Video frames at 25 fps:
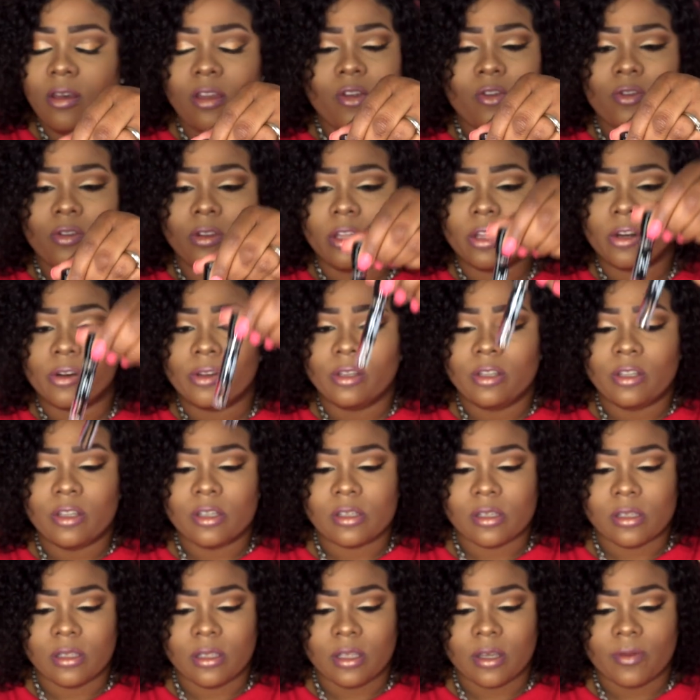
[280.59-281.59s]
You literally
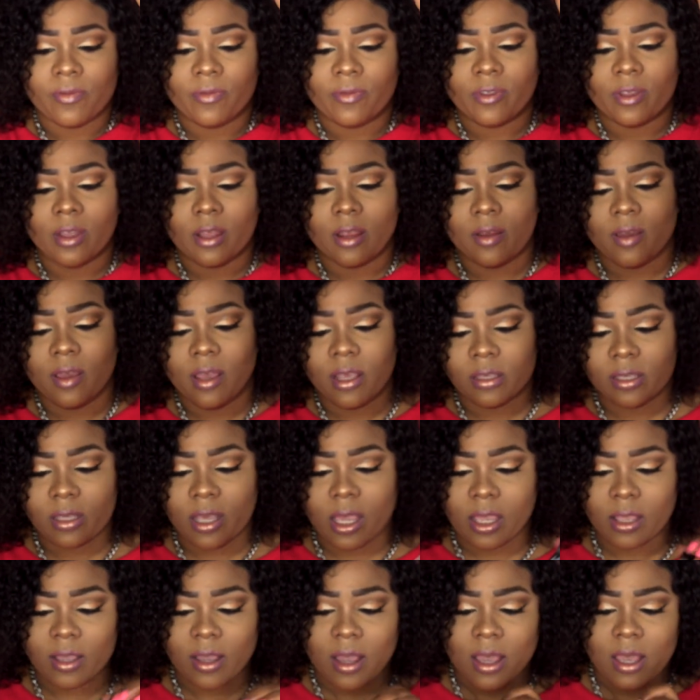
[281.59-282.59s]
just lift it. It's
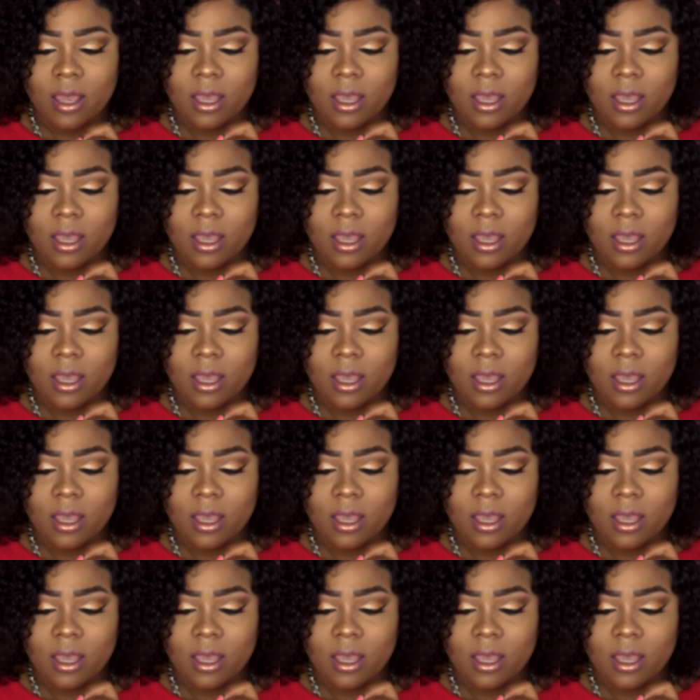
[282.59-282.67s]
like